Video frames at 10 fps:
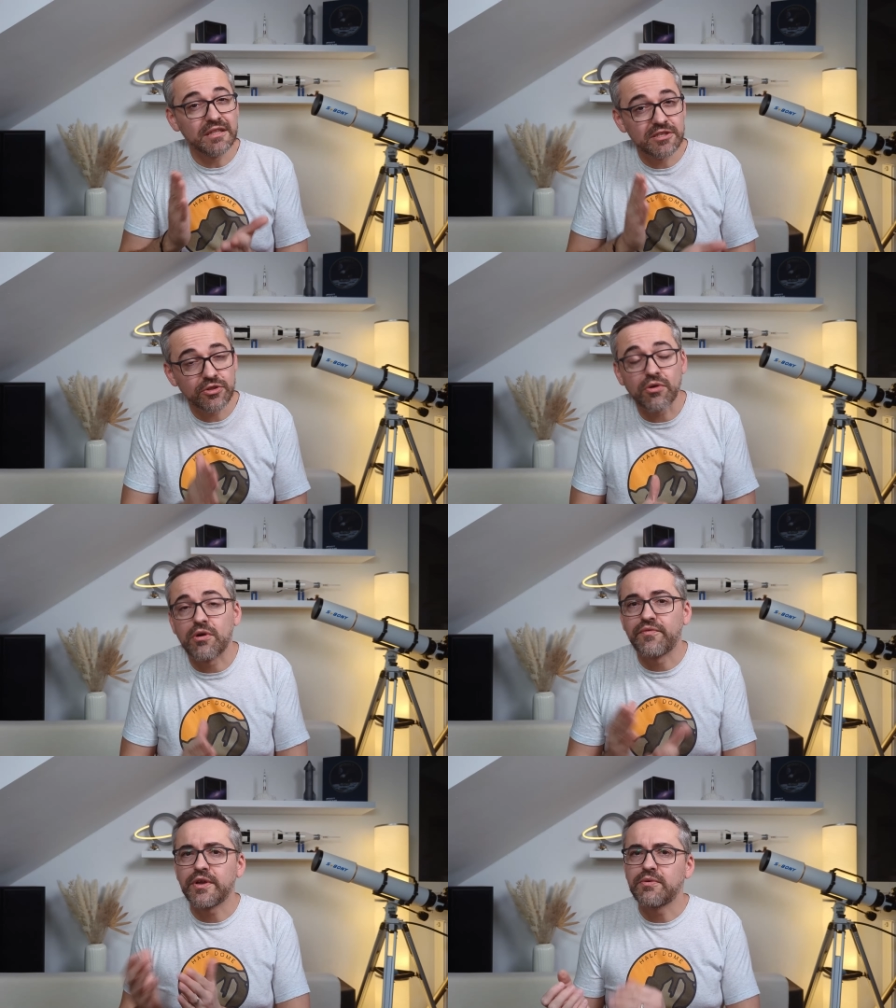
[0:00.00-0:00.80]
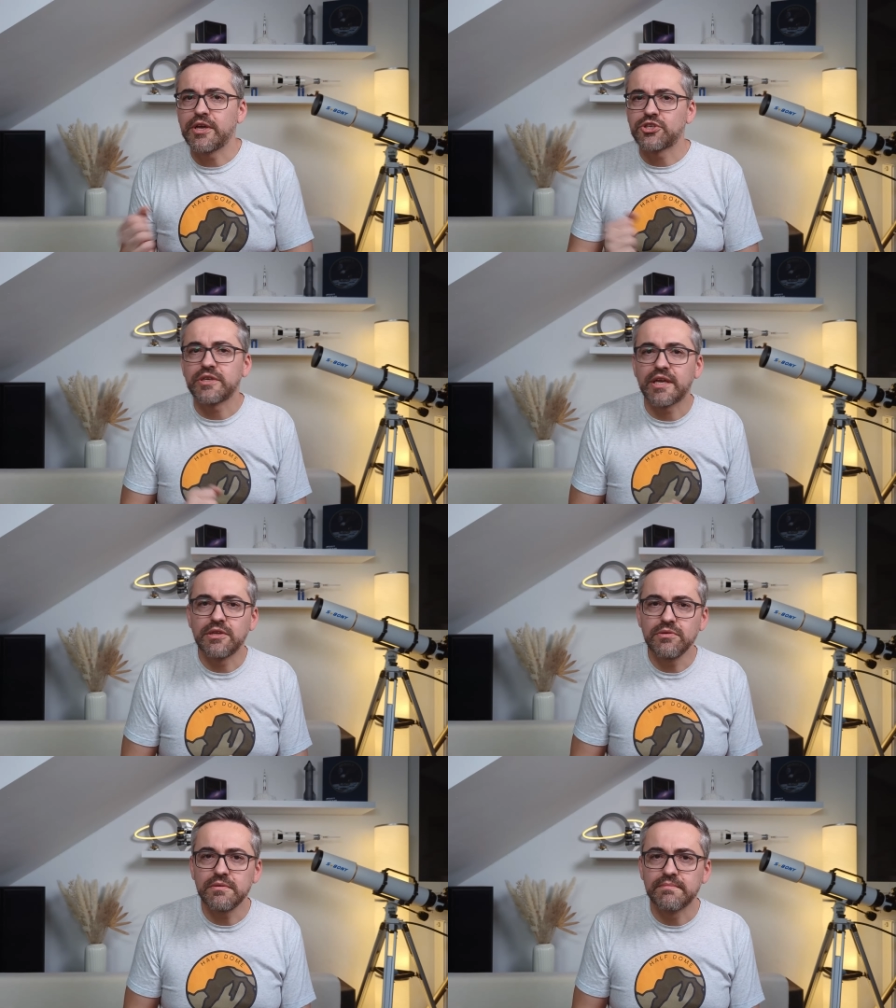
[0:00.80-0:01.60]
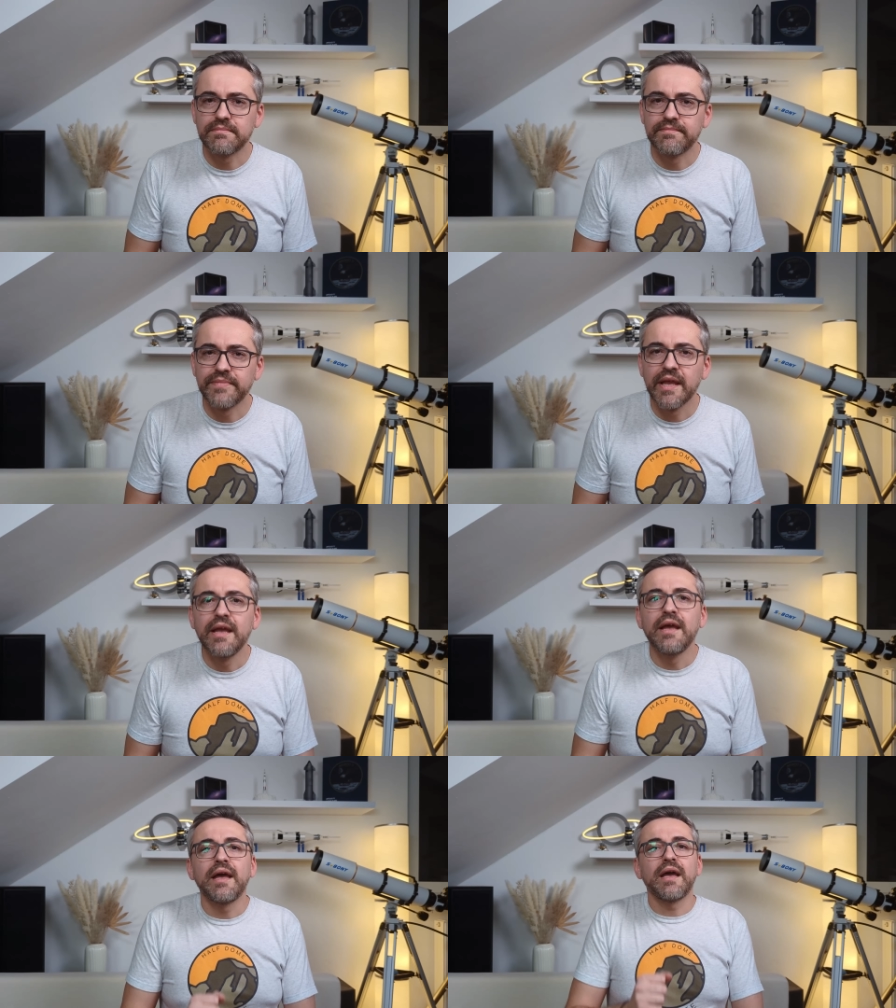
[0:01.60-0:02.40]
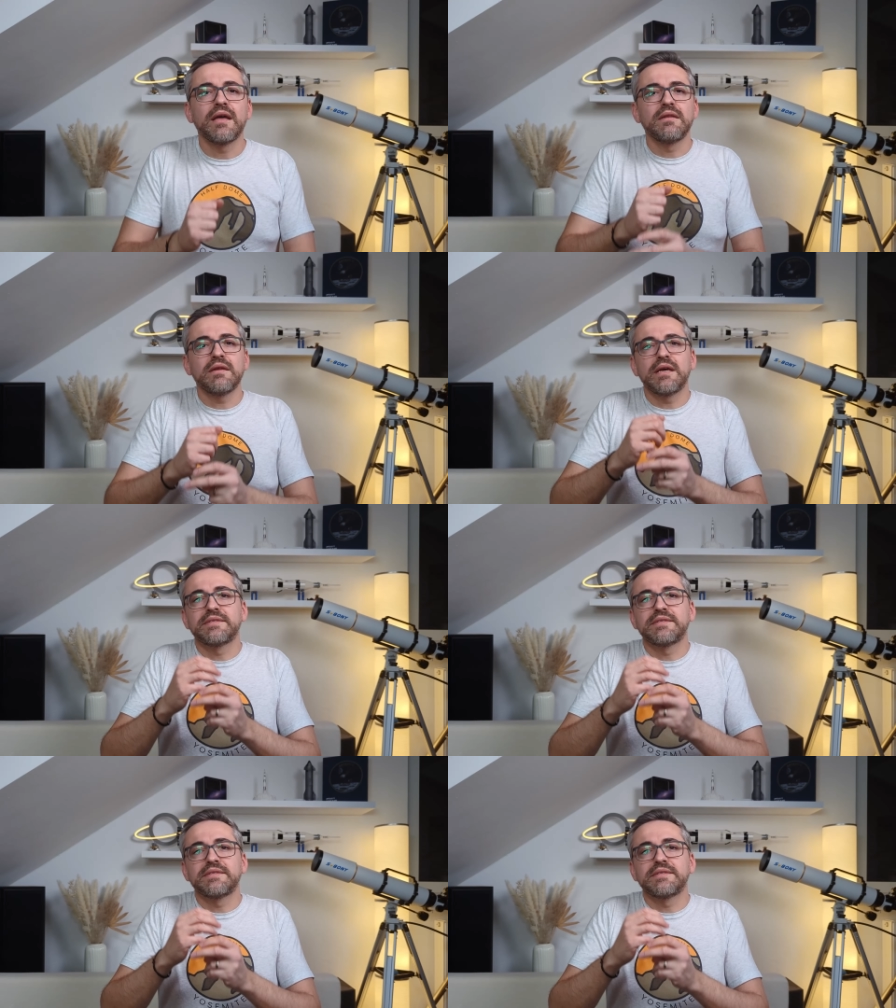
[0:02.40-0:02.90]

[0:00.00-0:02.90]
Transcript: in stock configuration can do. And